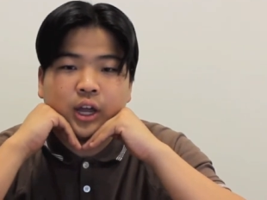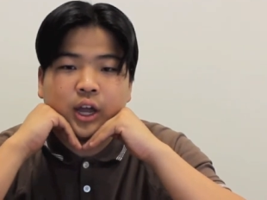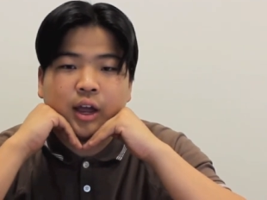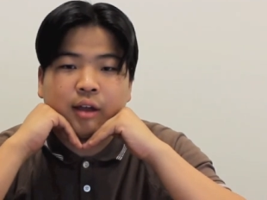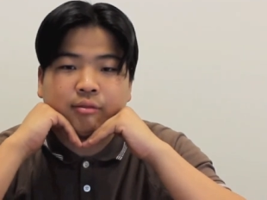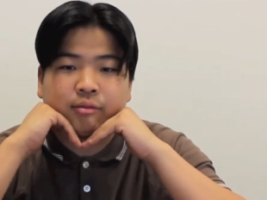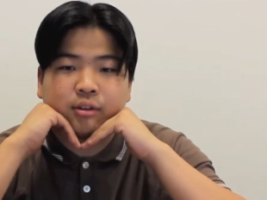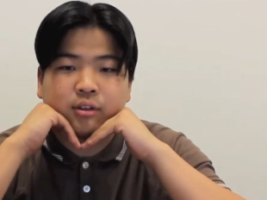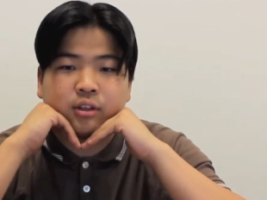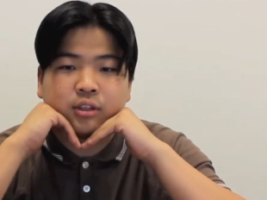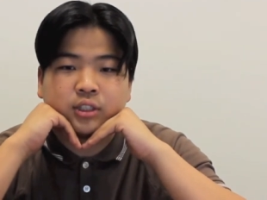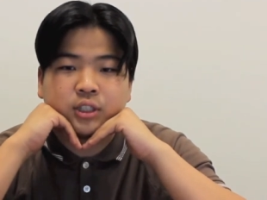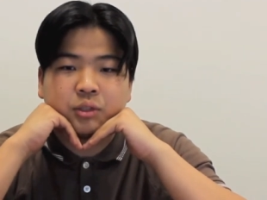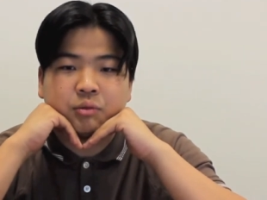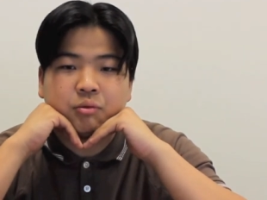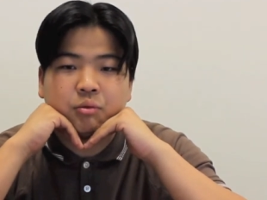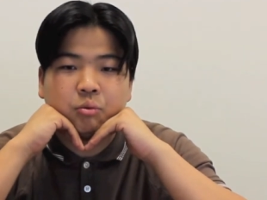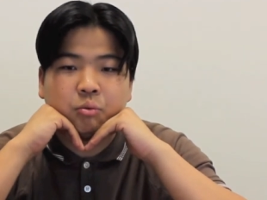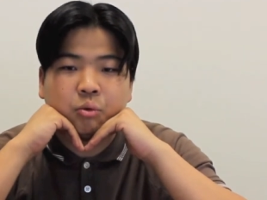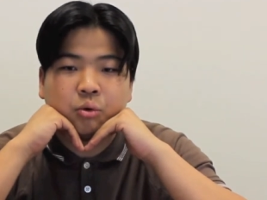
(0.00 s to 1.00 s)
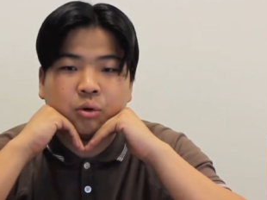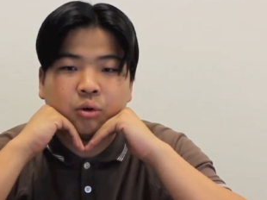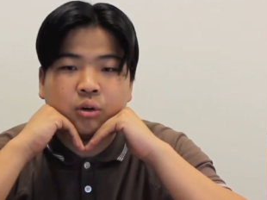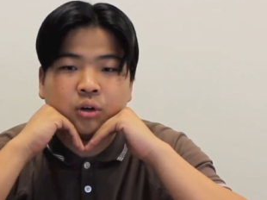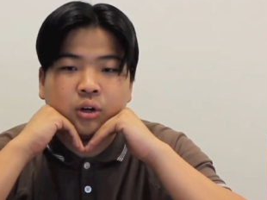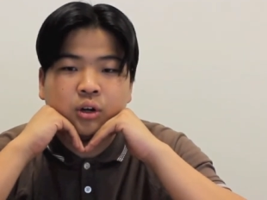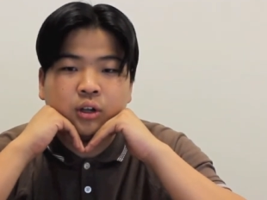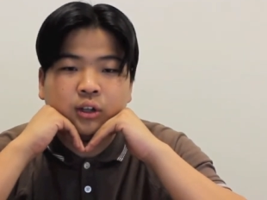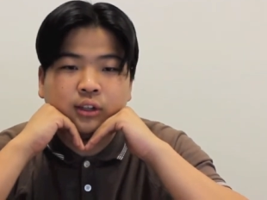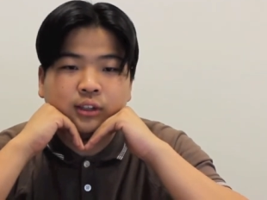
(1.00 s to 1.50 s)
After the Civil War,
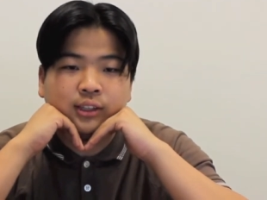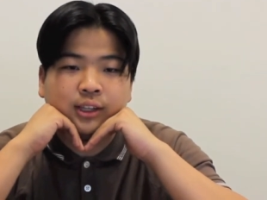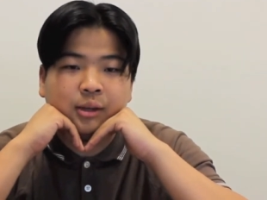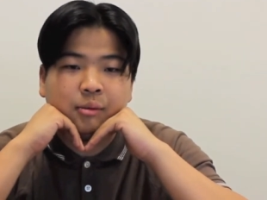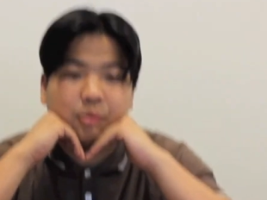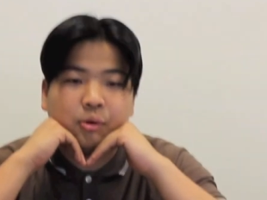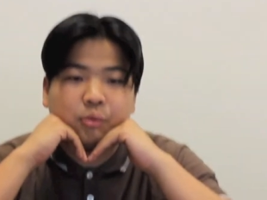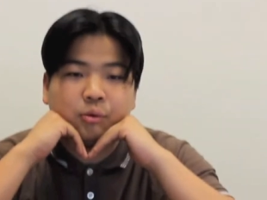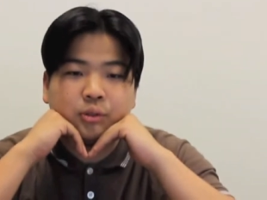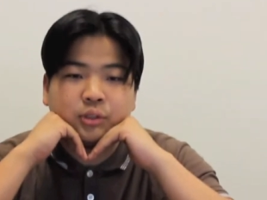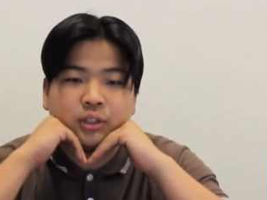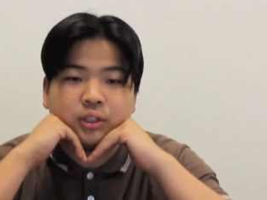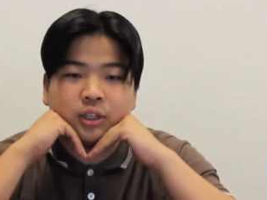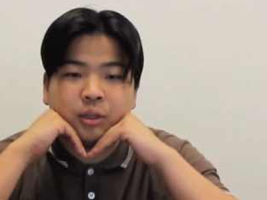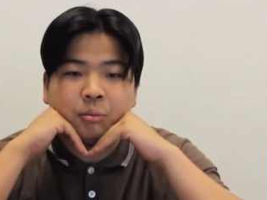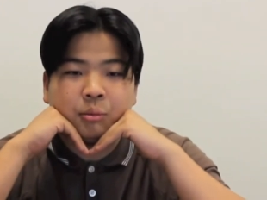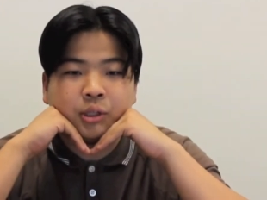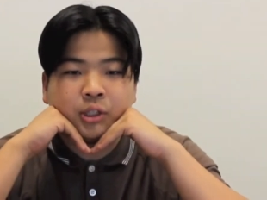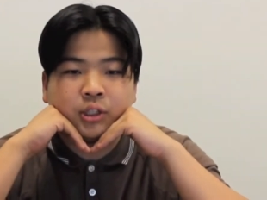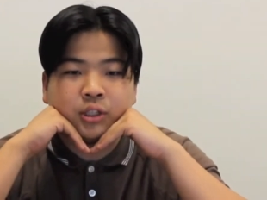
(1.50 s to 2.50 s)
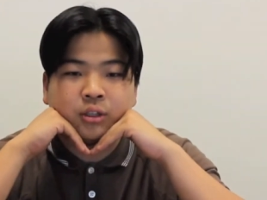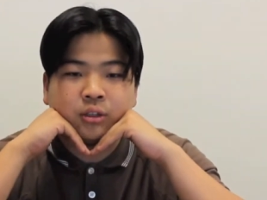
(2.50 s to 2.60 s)
labor wasn't limited